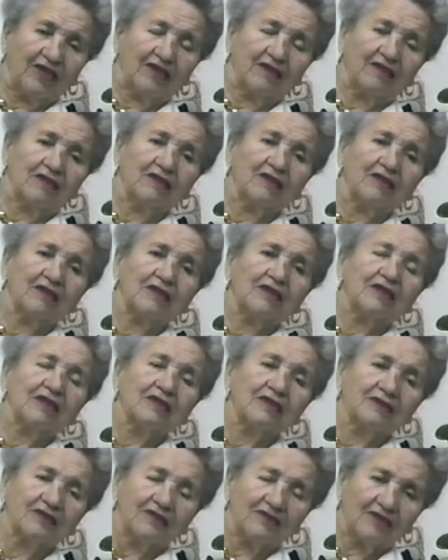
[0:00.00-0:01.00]
there,
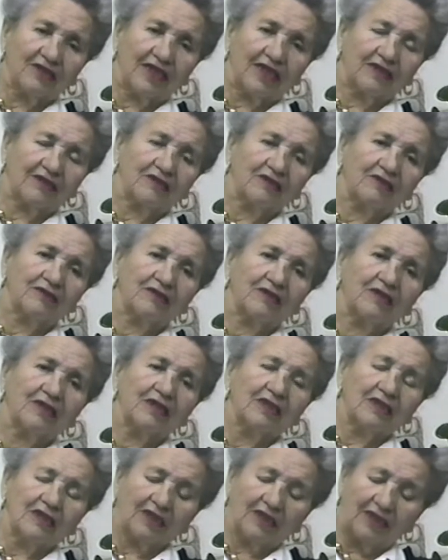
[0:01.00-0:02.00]
we decided
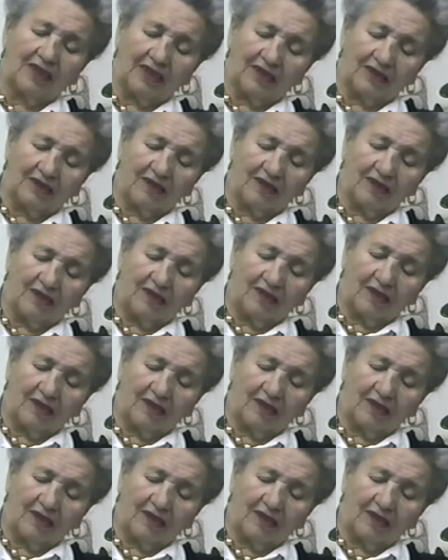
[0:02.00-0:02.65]
that